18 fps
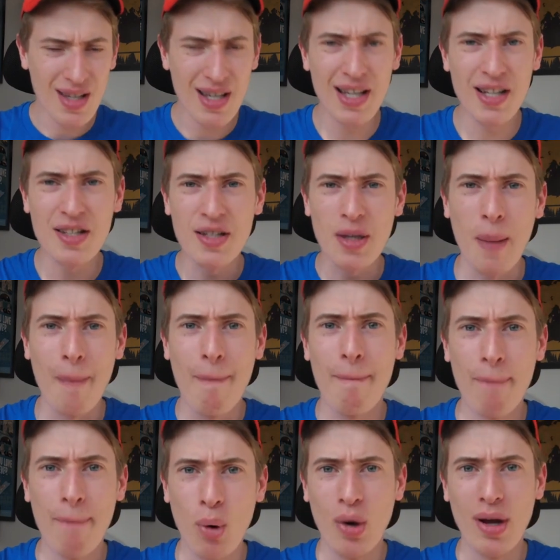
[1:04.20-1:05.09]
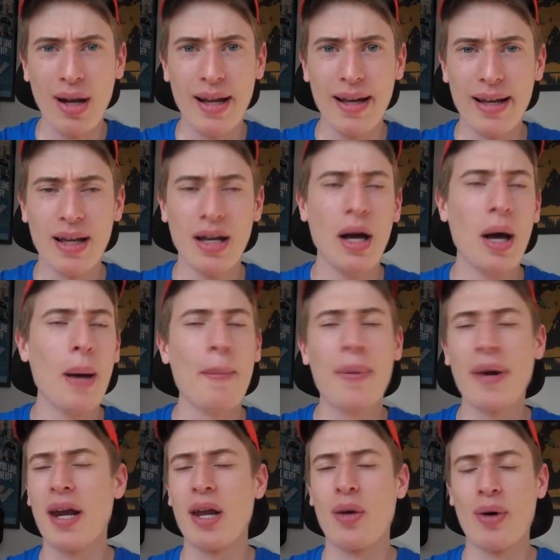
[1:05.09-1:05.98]
It's boiling.
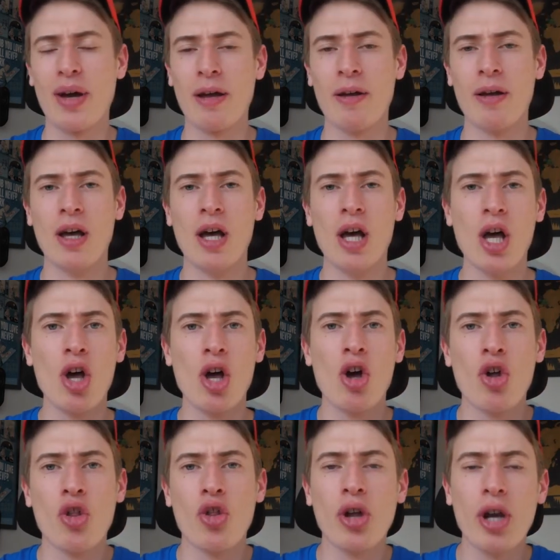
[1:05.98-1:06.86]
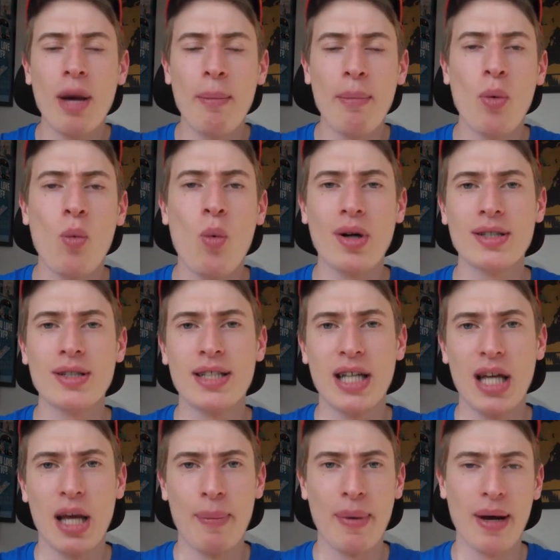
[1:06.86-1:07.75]
But anyway, the number one
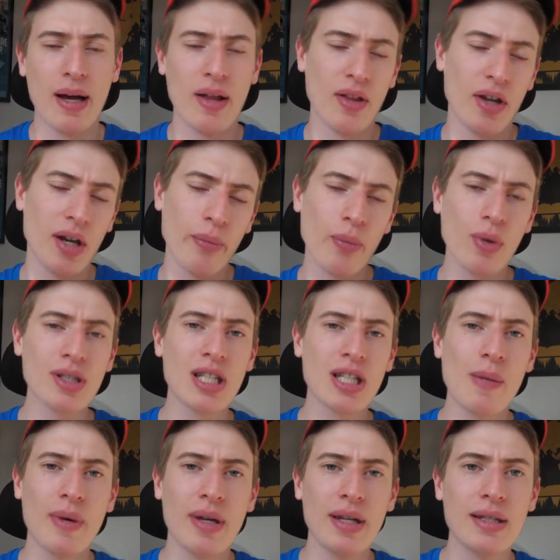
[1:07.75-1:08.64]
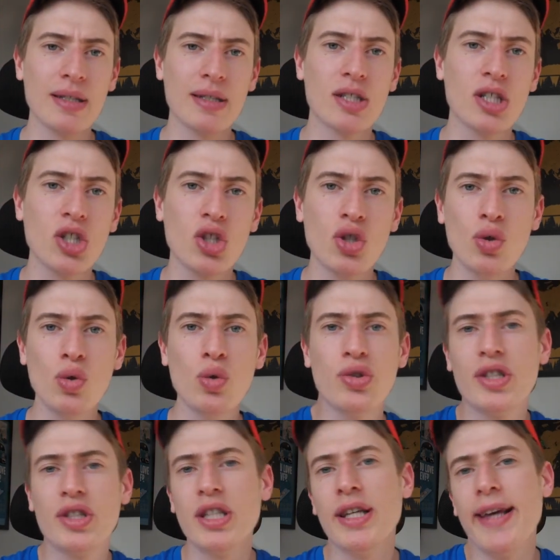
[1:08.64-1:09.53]
tip is to
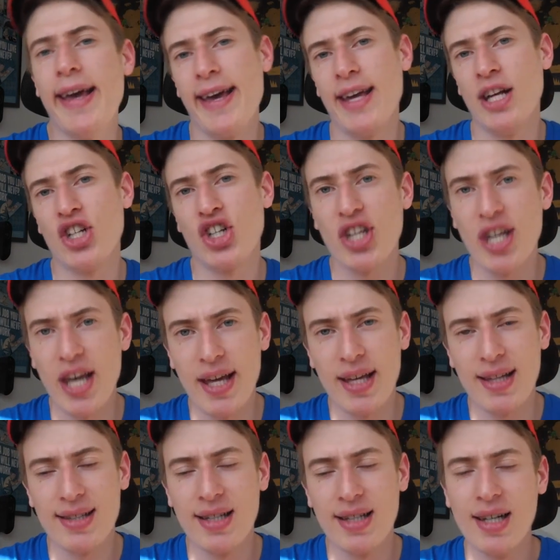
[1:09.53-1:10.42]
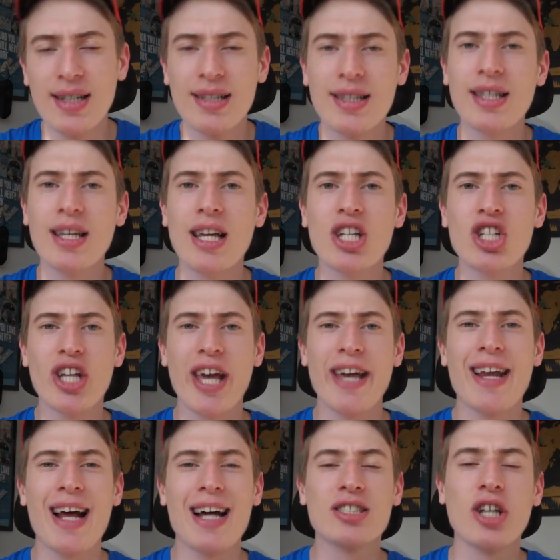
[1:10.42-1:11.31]
use DHgate.
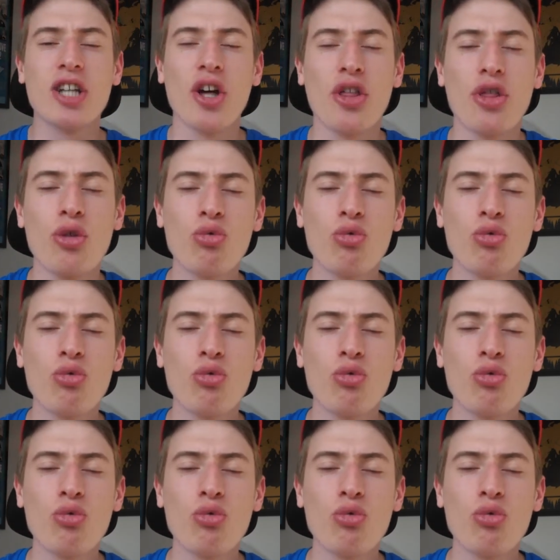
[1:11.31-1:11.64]
DHgate has a